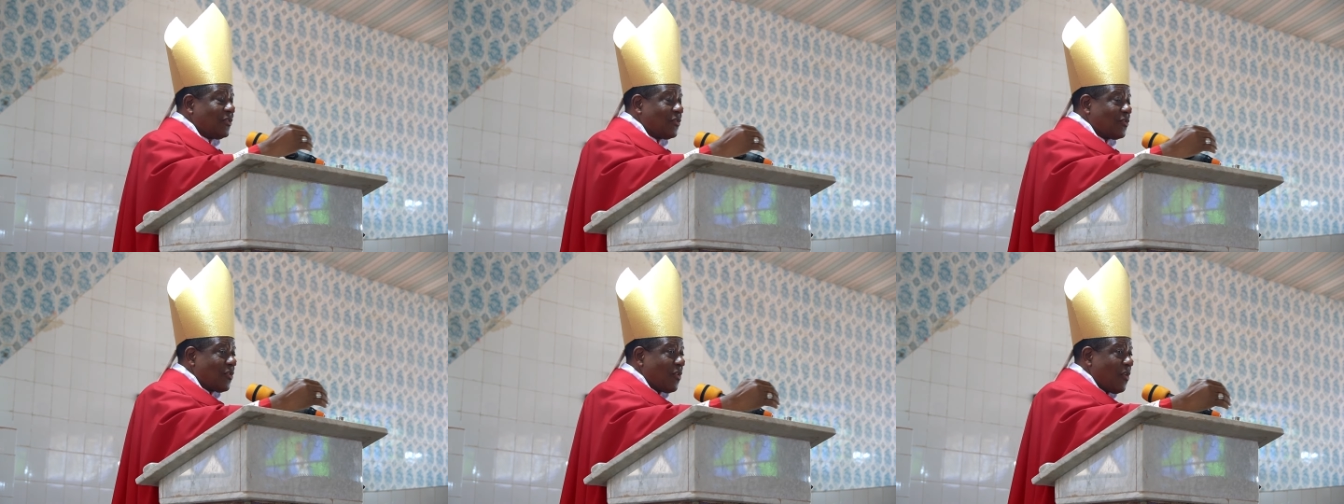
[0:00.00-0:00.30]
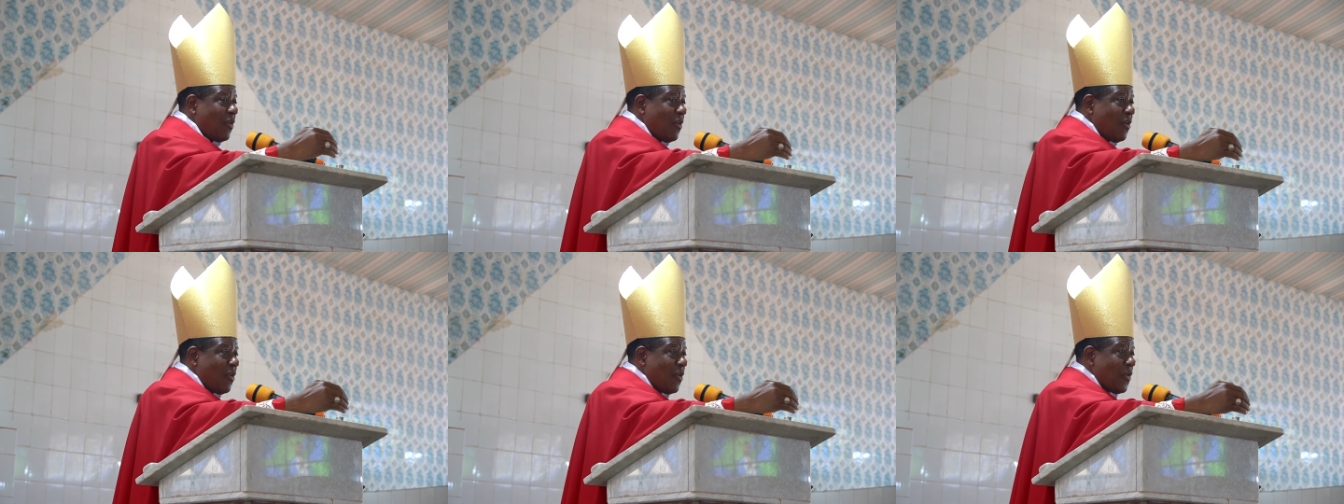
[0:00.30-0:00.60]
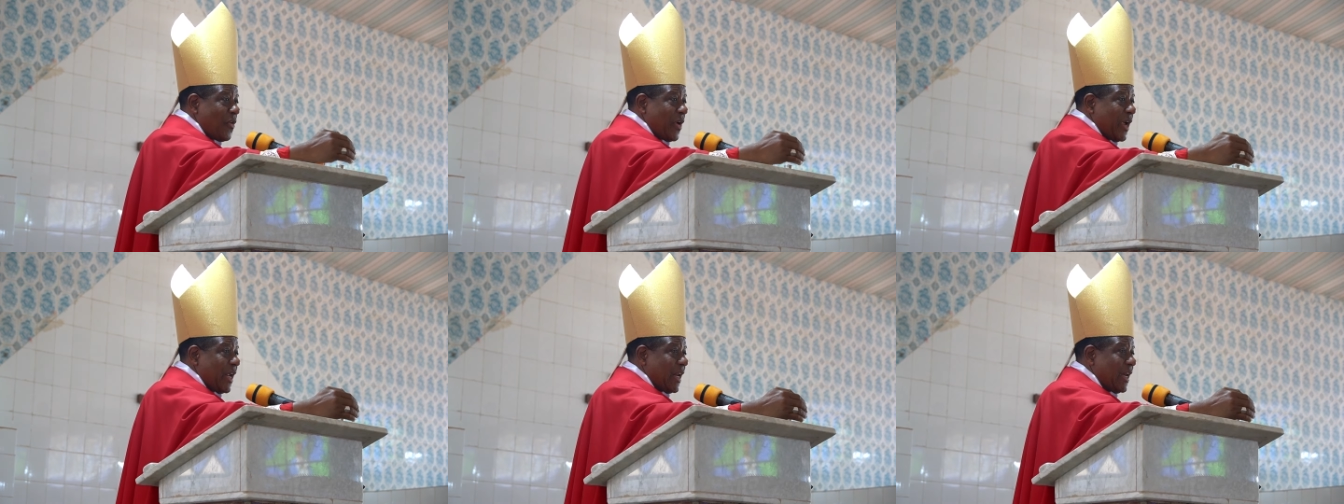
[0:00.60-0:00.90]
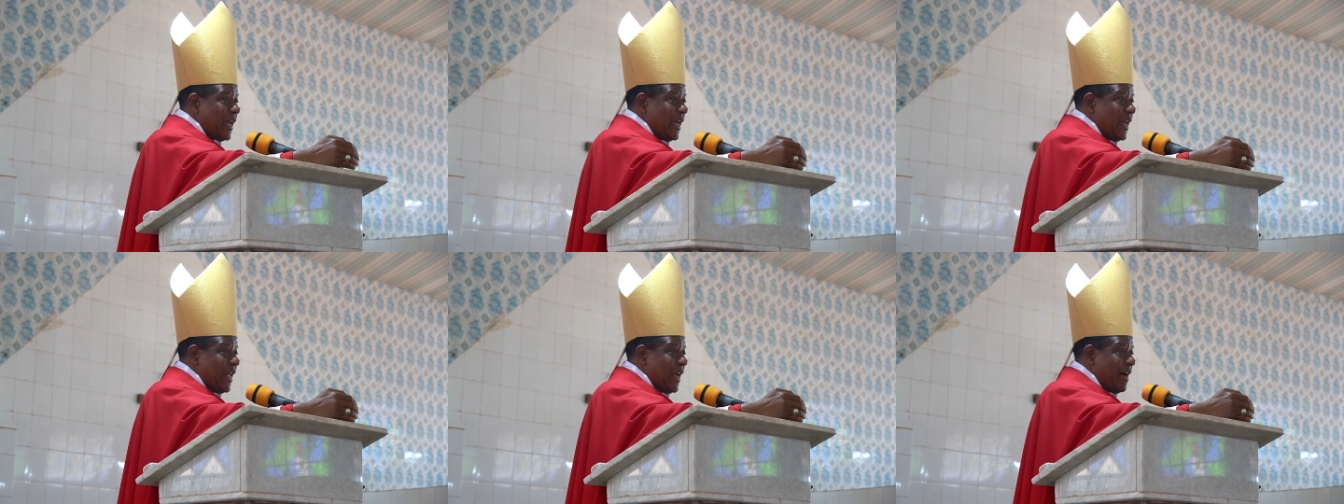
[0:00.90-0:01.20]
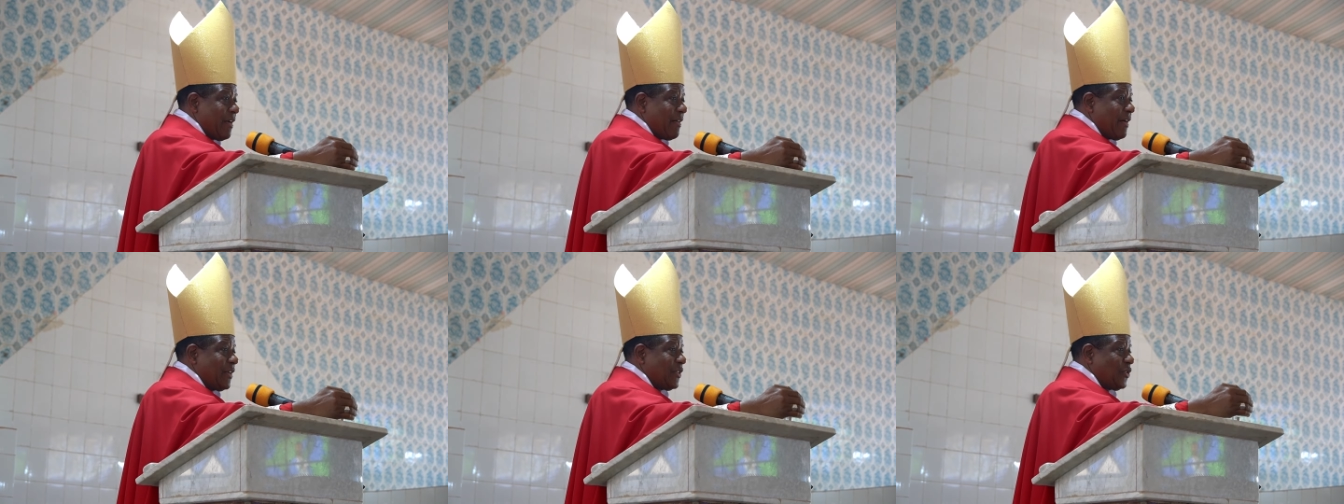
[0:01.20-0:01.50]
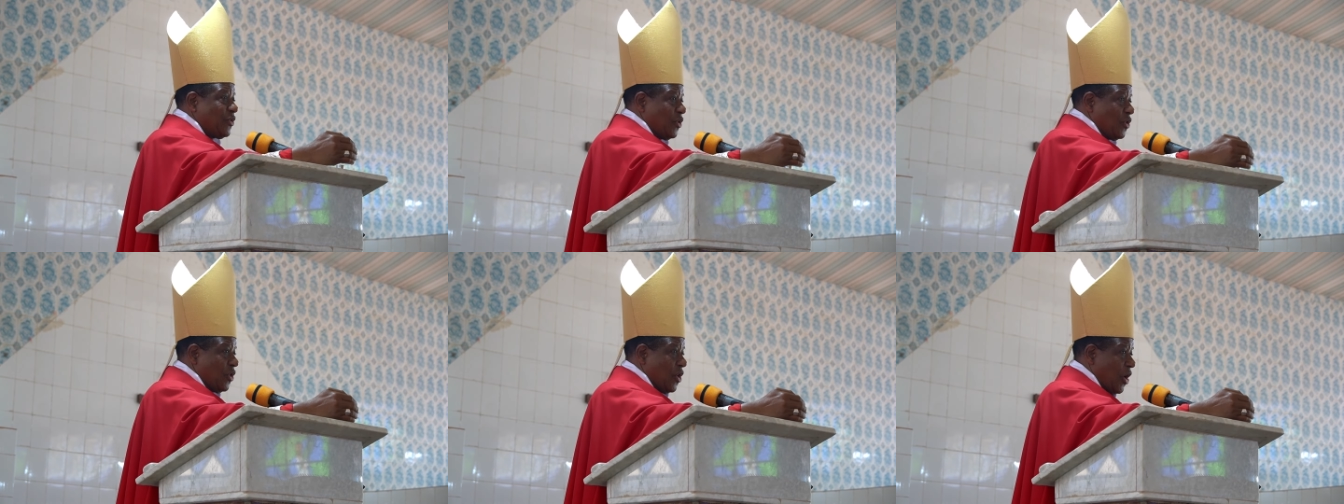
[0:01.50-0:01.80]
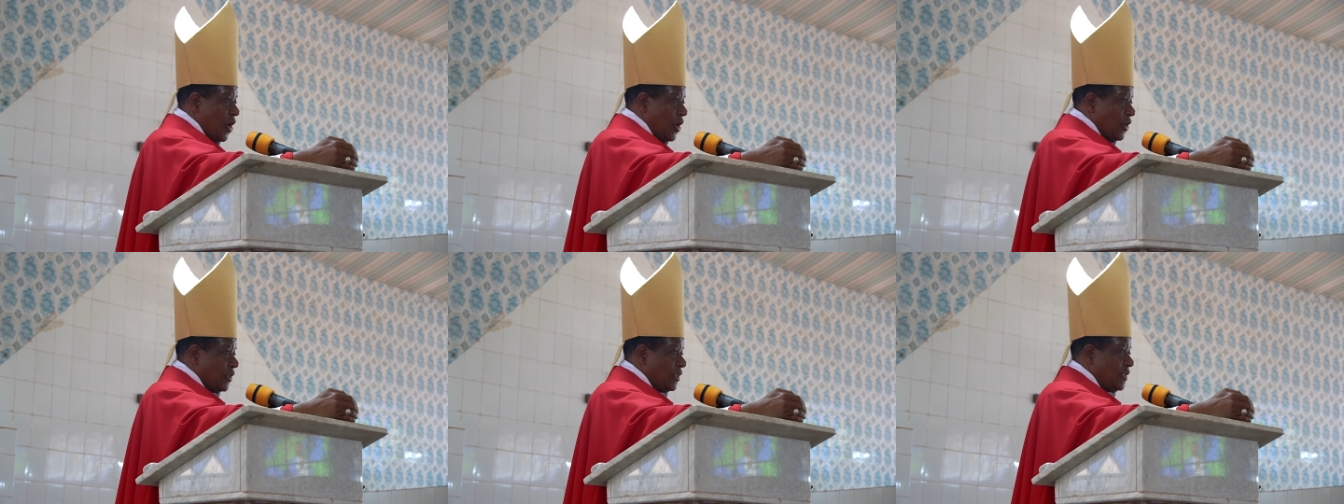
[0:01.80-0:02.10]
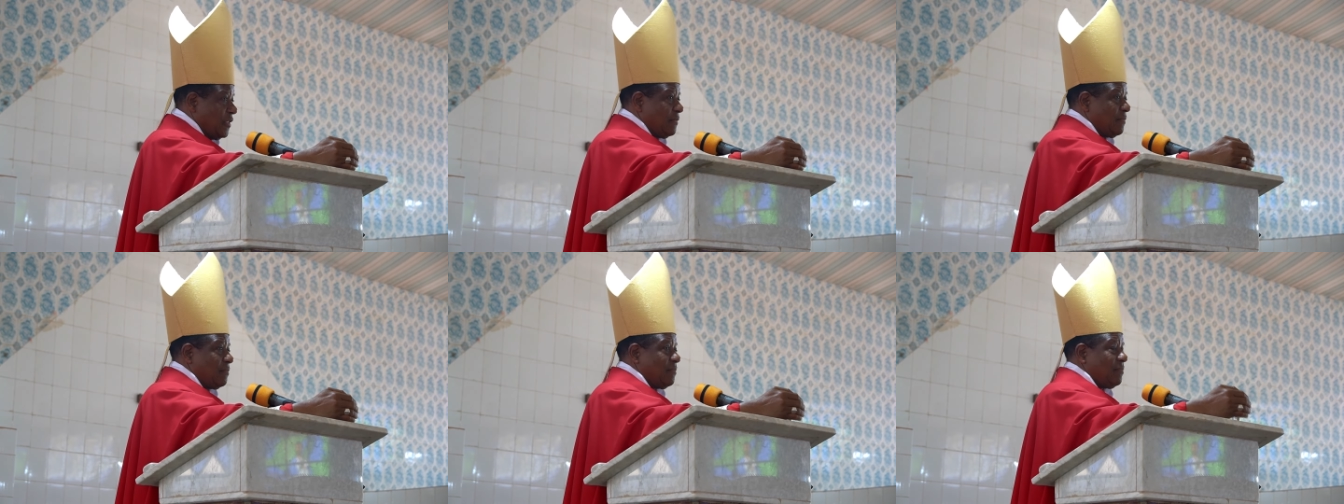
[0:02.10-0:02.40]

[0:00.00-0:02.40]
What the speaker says: drawing nearer to God.